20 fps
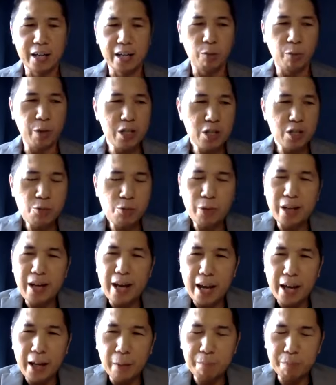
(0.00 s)
We just want to
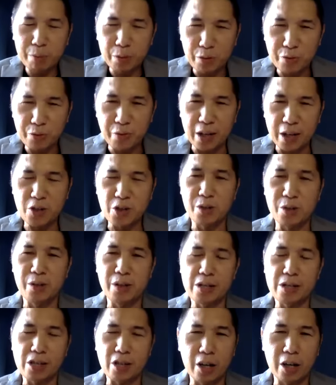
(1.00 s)
help
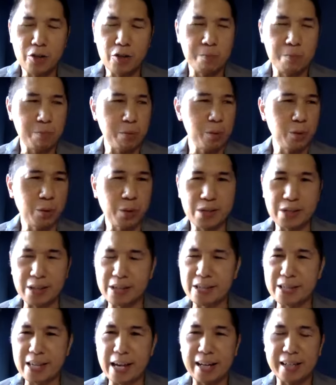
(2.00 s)
professionals, entrepreneurs,
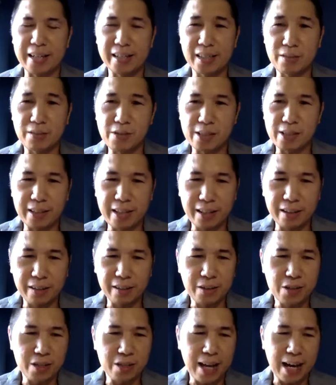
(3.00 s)
executives,
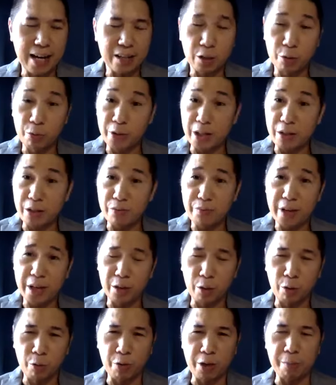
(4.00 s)
leaders, and how to reinvent
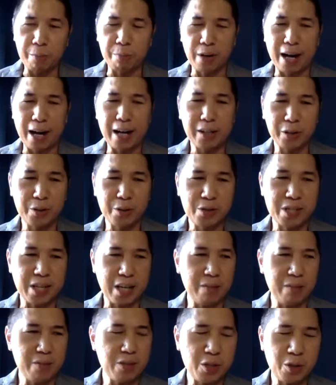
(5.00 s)
or rebrand
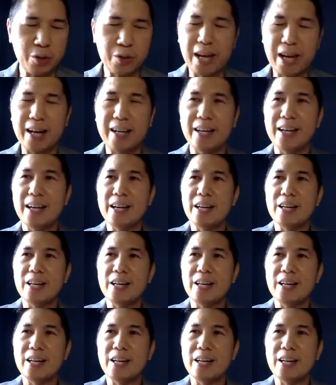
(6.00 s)
yourselves so that